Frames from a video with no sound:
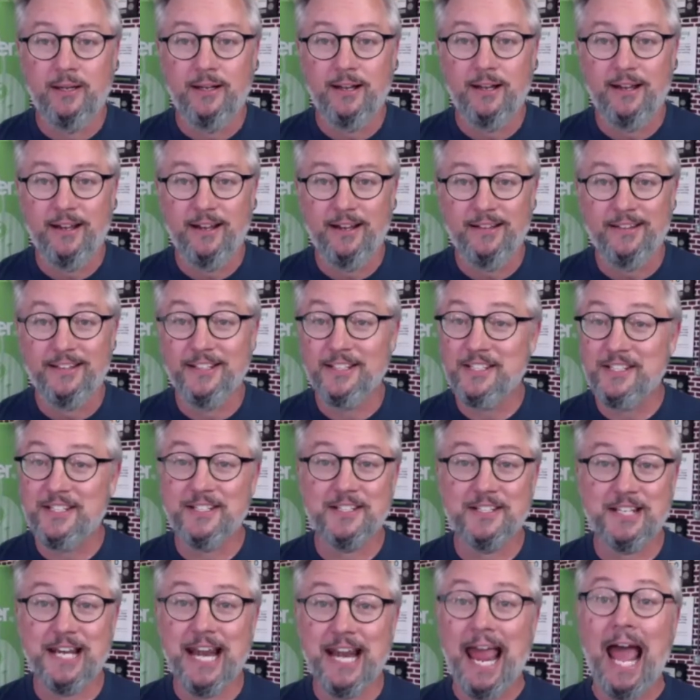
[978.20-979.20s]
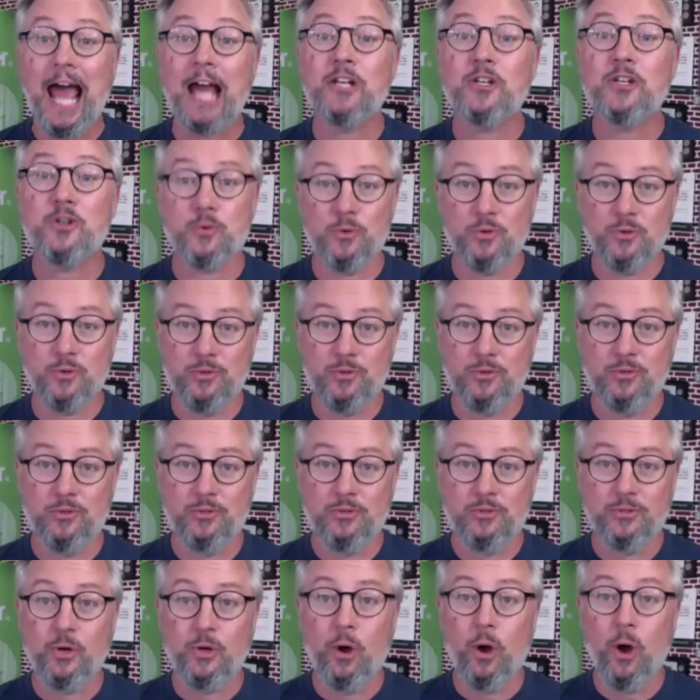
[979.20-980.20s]
Uh, this is natural
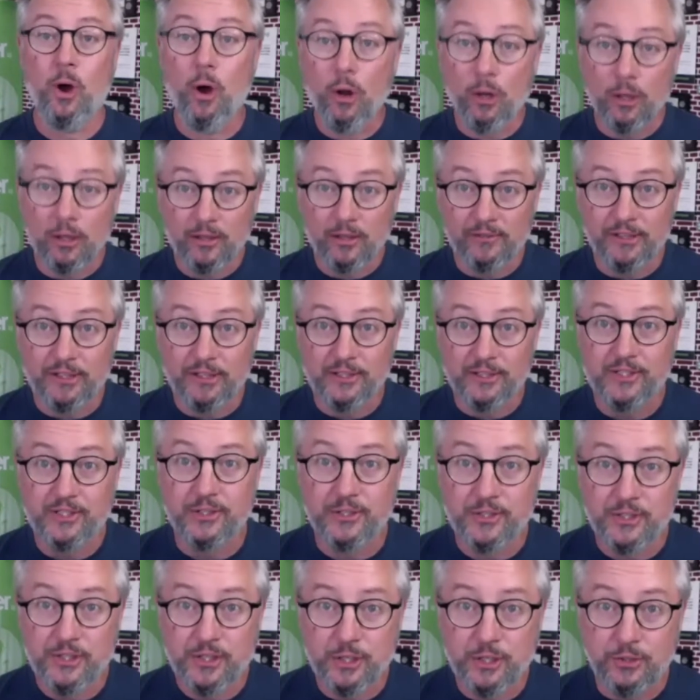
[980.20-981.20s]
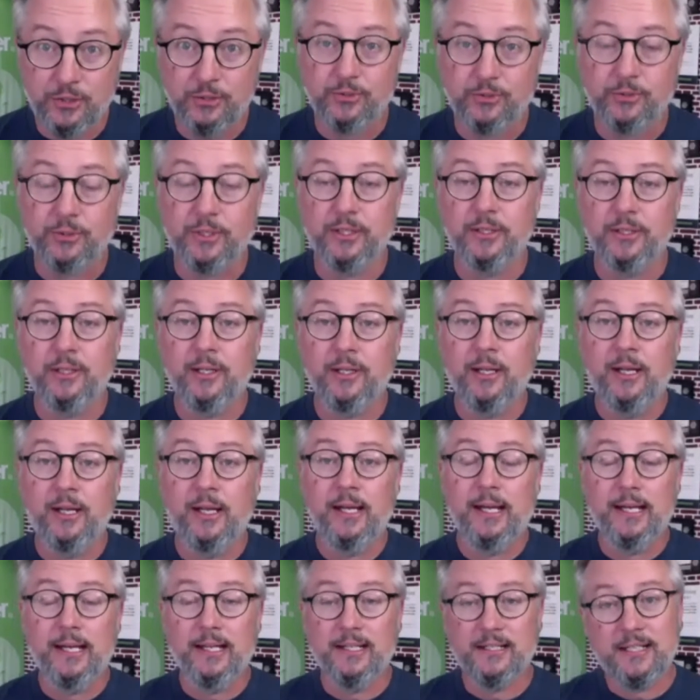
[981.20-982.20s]
to all of us as children
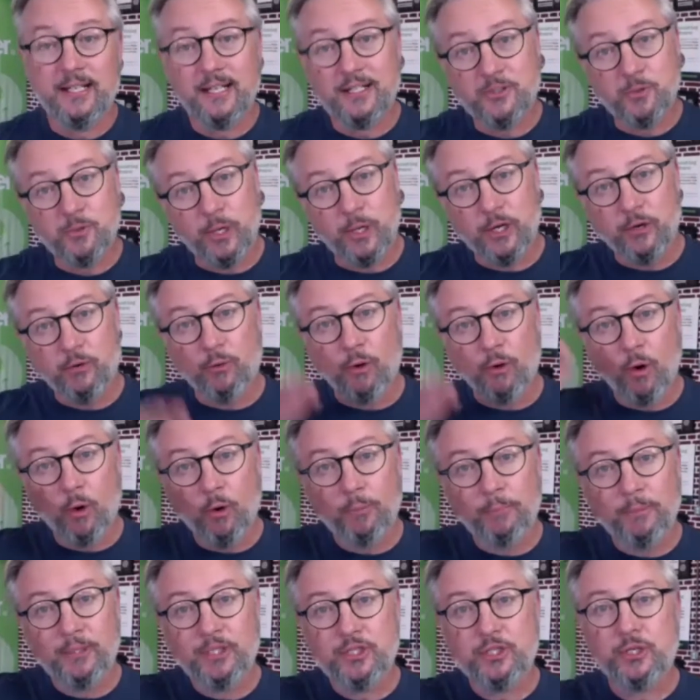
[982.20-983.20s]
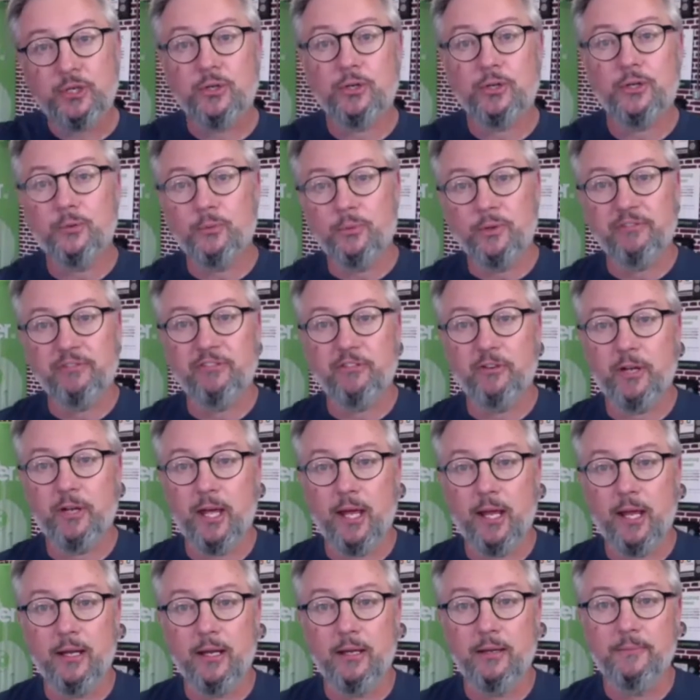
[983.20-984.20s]
it's as we grow and mature that we
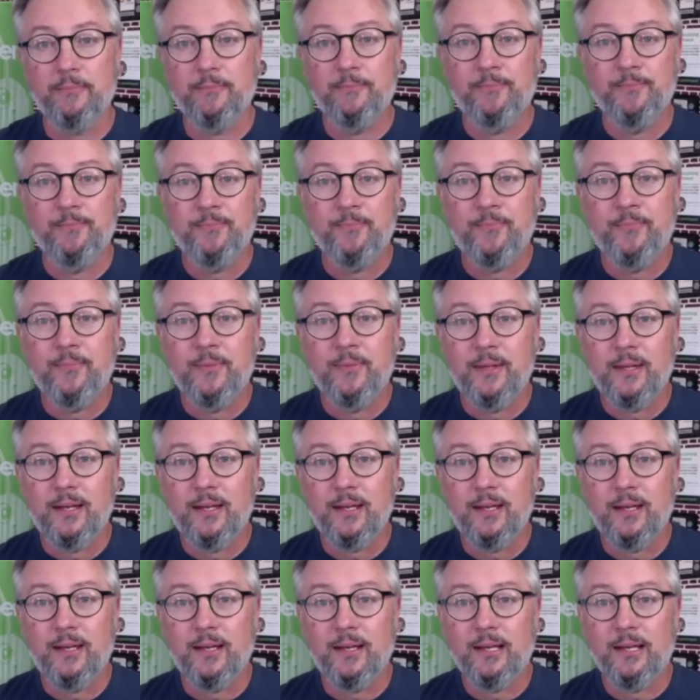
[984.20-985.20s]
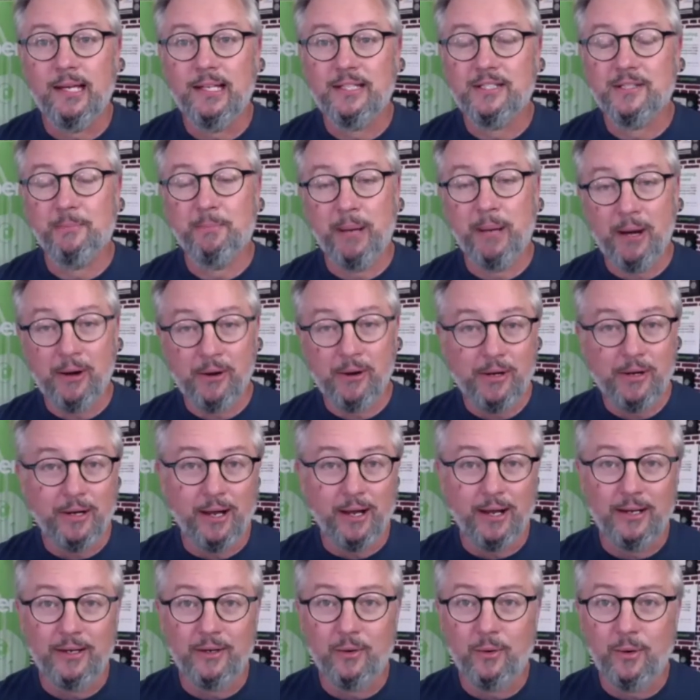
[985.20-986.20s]
forget it. Uh, as a parent,
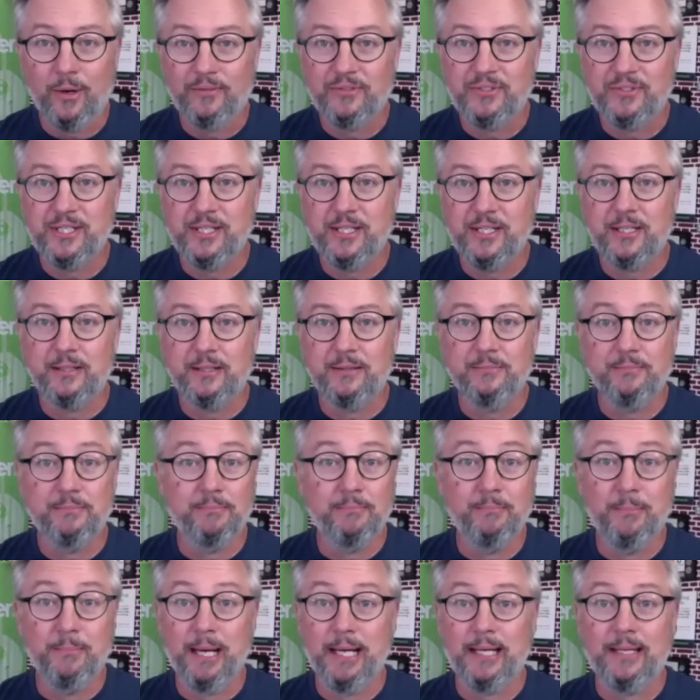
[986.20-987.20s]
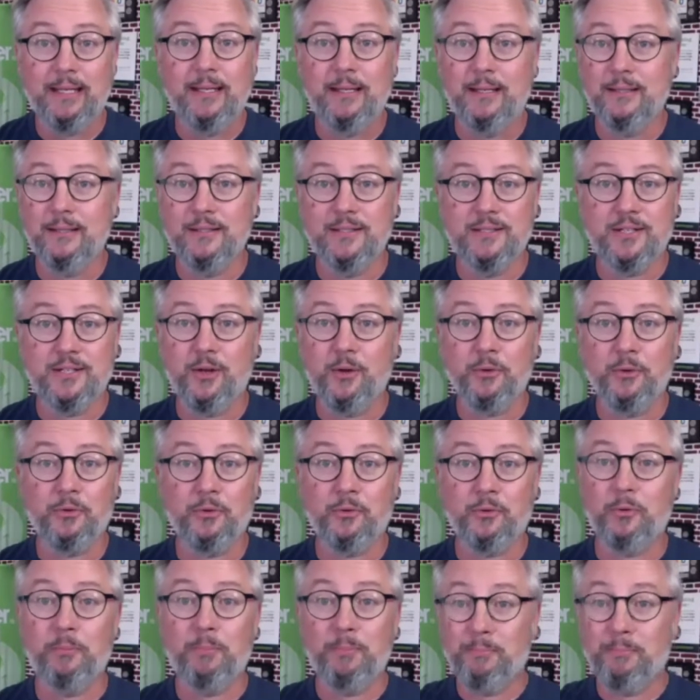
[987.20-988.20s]
I know I've seen my kids go
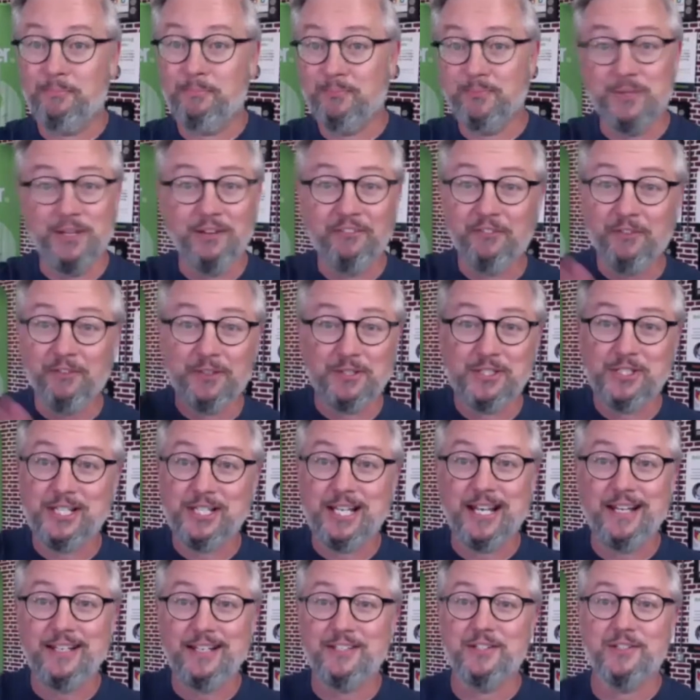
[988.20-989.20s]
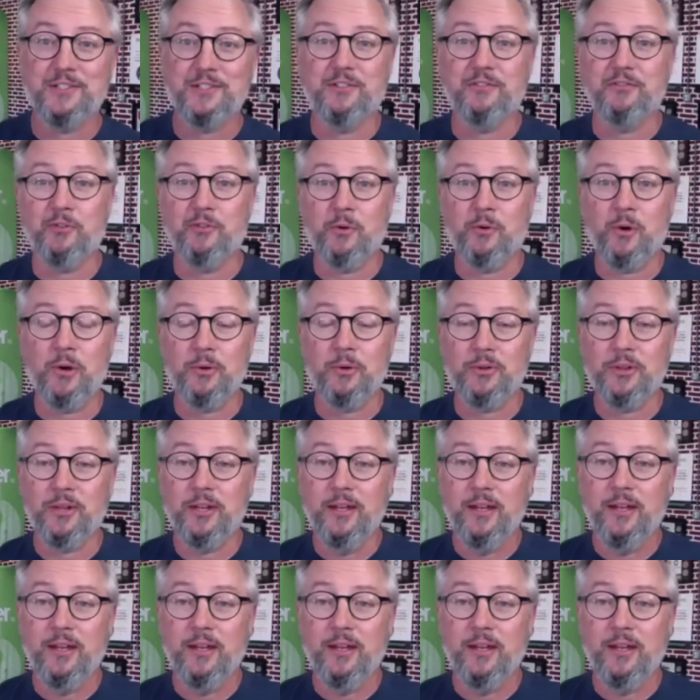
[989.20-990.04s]
through different stages of growth.